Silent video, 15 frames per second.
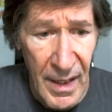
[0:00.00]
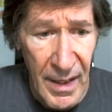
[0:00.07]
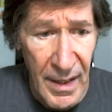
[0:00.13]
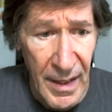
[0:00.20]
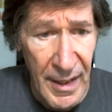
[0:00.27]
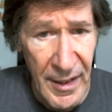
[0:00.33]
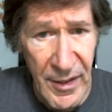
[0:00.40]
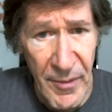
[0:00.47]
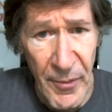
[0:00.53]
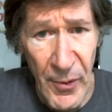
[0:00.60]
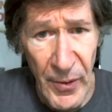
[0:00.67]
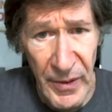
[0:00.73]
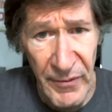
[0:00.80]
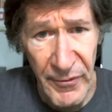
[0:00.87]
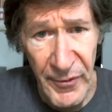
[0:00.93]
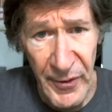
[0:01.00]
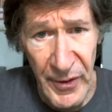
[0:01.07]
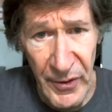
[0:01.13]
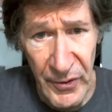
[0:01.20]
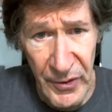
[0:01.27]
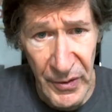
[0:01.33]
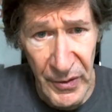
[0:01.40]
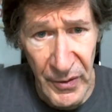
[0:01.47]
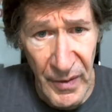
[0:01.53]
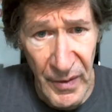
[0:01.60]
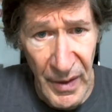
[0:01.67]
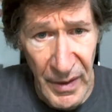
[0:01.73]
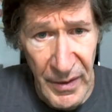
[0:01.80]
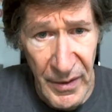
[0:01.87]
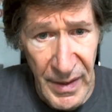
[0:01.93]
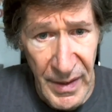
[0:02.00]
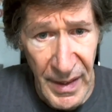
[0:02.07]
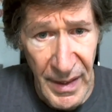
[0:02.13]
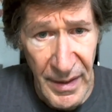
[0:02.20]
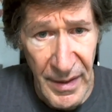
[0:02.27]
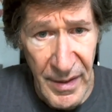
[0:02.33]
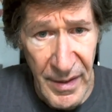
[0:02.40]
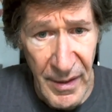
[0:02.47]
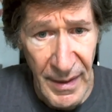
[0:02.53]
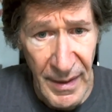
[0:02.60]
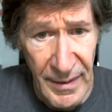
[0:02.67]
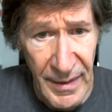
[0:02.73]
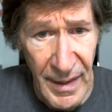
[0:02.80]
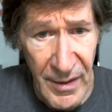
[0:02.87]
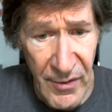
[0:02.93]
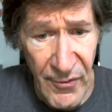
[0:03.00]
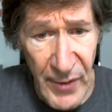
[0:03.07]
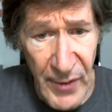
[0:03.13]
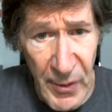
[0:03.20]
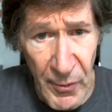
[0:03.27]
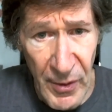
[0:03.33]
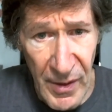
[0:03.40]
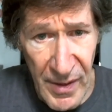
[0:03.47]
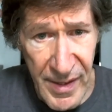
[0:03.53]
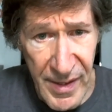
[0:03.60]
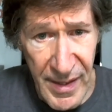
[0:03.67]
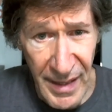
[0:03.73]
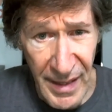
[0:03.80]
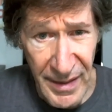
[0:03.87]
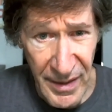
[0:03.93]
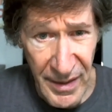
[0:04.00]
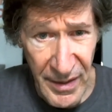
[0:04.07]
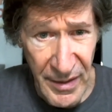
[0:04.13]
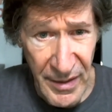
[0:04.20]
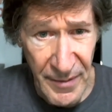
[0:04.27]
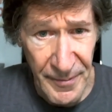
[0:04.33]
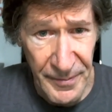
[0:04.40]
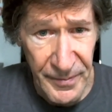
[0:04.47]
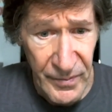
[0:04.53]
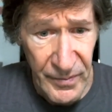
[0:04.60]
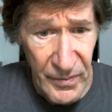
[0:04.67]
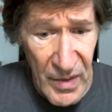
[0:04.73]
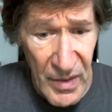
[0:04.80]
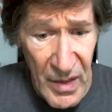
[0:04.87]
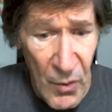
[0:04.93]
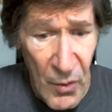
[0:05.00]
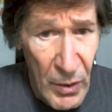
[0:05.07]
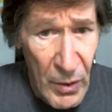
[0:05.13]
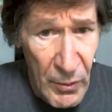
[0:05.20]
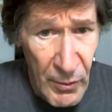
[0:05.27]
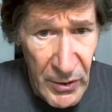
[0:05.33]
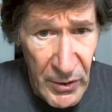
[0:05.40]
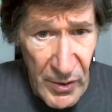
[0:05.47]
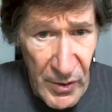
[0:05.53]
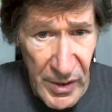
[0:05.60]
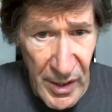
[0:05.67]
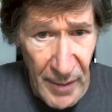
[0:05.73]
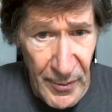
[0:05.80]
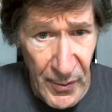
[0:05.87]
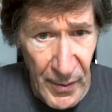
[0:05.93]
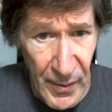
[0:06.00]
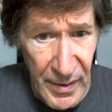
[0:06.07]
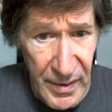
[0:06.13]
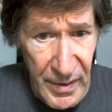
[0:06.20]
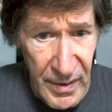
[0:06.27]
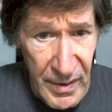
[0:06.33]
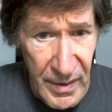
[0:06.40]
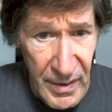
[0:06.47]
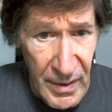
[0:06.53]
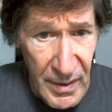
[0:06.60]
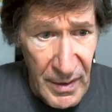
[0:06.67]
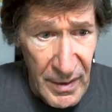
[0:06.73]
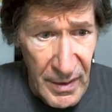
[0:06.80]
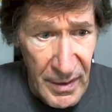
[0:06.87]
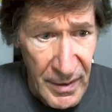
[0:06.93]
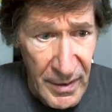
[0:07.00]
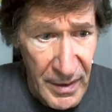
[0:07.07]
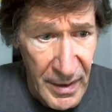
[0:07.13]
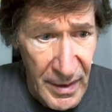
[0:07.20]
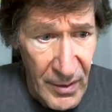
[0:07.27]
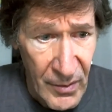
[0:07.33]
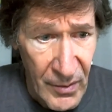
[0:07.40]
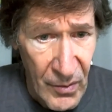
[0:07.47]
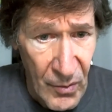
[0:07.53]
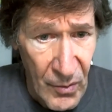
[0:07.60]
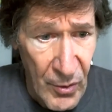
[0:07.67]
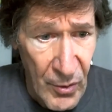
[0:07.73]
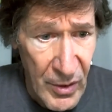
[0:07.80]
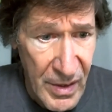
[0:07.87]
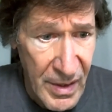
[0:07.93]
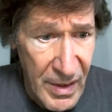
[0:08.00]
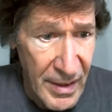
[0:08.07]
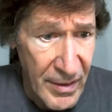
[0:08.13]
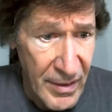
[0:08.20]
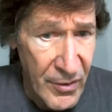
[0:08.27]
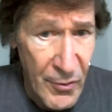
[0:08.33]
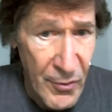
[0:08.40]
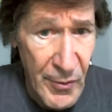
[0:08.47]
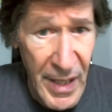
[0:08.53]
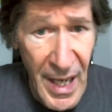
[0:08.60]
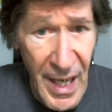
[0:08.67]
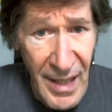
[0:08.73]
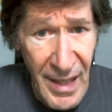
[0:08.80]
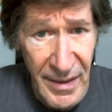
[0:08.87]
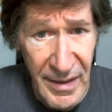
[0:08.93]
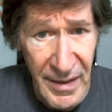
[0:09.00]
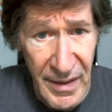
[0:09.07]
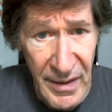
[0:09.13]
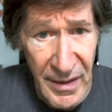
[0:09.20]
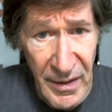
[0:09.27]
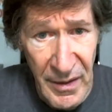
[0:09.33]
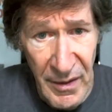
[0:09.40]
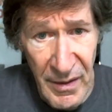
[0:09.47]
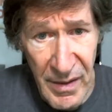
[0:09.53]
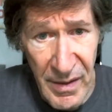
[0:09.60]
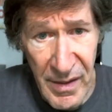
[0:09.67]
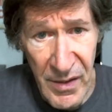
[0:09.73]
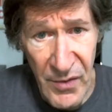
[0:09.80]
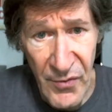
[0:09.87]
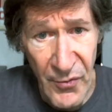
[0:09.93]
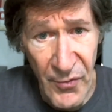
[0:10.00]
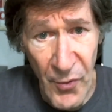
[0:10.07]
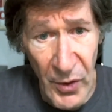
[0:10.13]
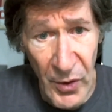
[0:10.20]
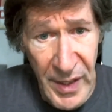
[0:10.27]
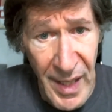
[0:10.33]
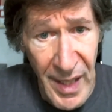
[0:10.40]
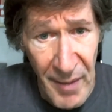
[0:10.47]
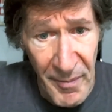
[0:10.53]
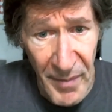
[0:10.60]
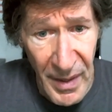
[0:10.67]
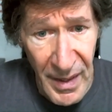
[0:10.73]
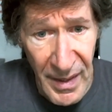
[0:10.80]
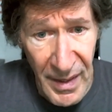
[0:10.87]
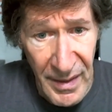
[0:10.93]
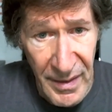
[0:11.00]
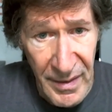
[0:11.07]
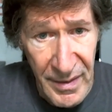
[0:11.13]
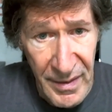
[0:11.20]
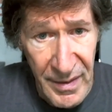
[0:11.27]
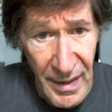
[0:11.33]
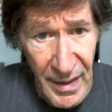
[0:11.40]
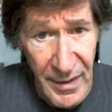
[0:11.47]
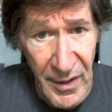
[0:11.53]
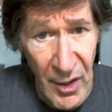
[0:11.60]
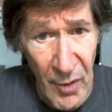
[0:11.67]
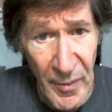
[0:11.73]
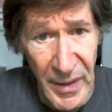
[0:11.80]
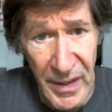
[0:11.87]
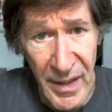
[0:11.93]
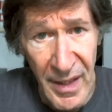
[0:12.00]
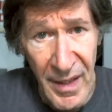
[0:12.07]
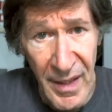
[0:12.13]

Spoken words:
It's important for you to understand this. So, like, yes, free will is the idea that what we do is up to us, you know, whereas, like, the reality, you know, is these four top minds, and nobody,